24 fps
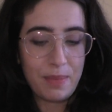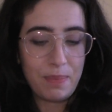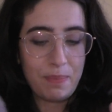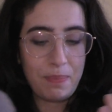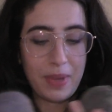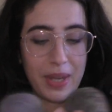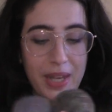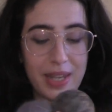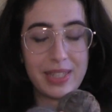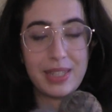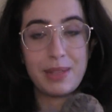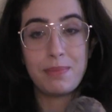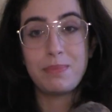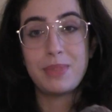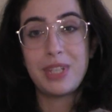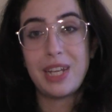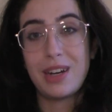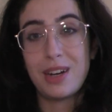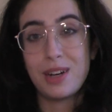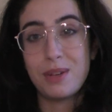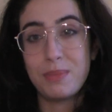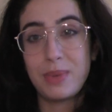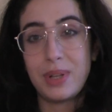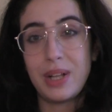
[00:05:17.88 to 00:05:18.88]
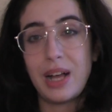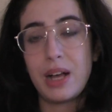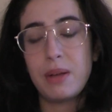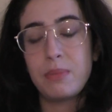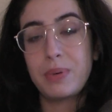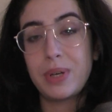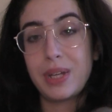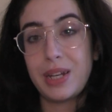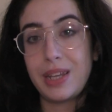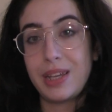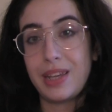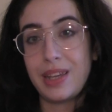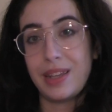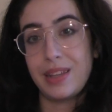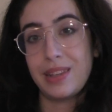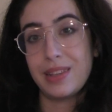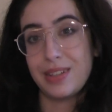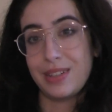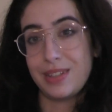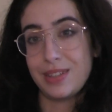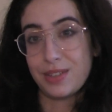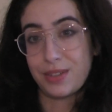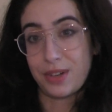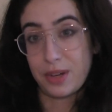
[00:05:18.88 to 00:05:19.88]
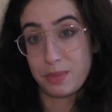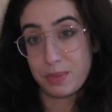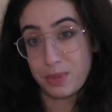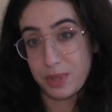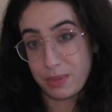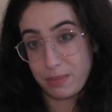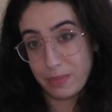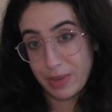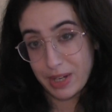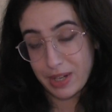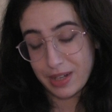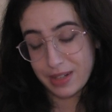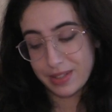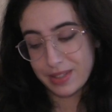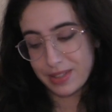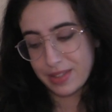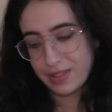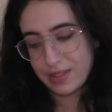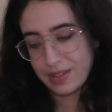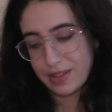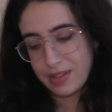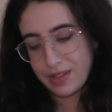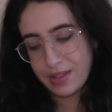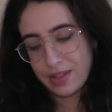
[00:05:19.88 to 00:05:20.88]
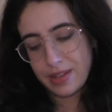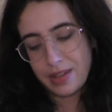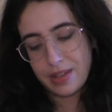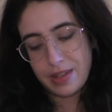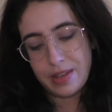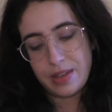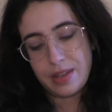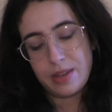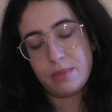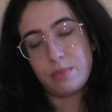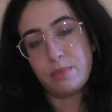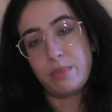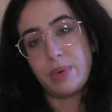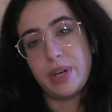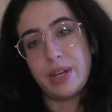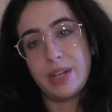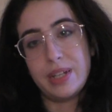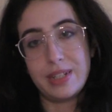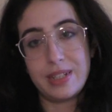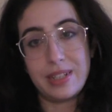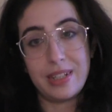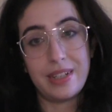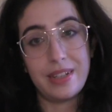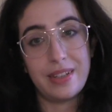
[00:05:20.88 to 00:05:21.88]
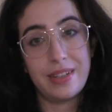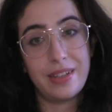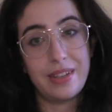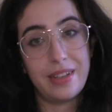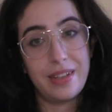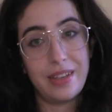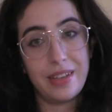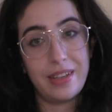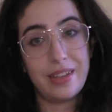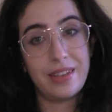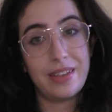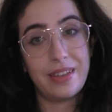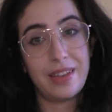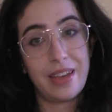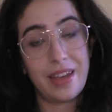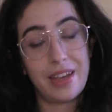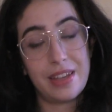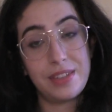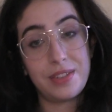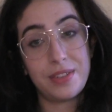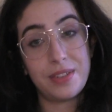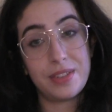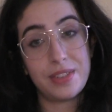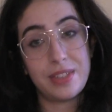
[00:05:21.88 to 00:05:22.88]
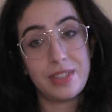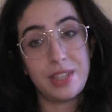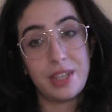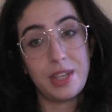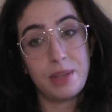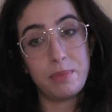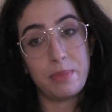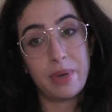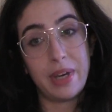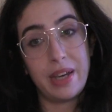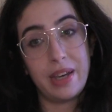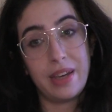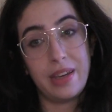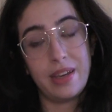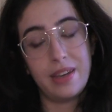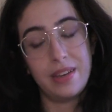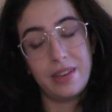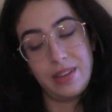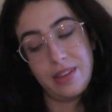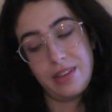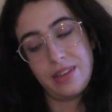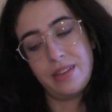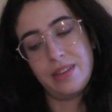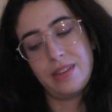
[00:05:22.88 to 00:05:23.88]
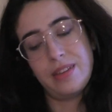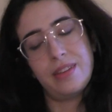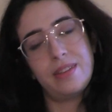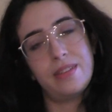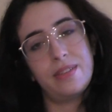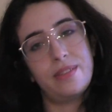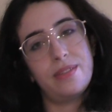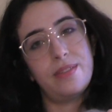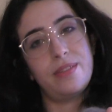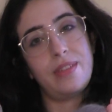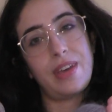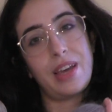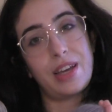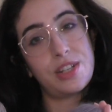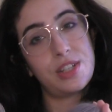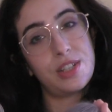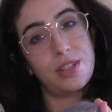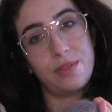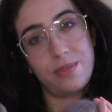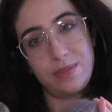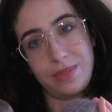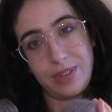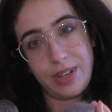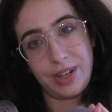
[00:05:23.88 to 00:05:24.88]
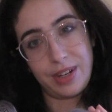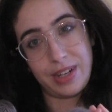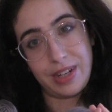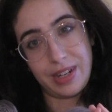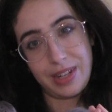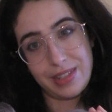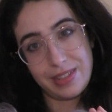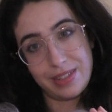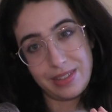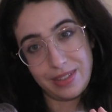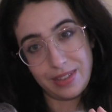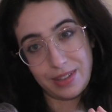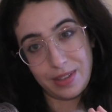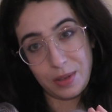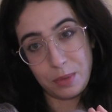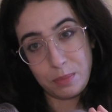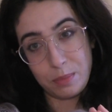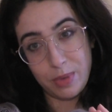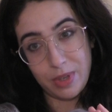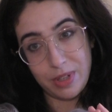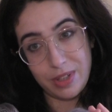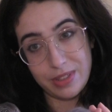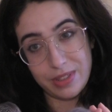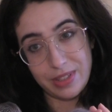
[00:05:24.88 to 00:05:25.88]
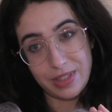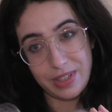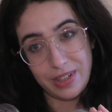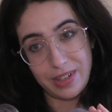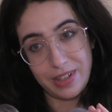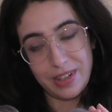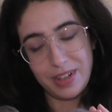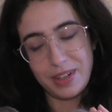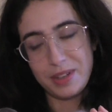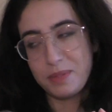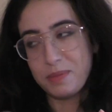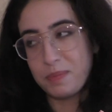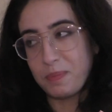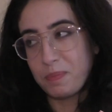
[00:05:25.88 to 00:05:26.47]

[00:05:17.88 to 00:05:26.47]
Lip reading: because I'm terrible. I'll put it in the description box. But as you can see, my actually very nice looking balls here.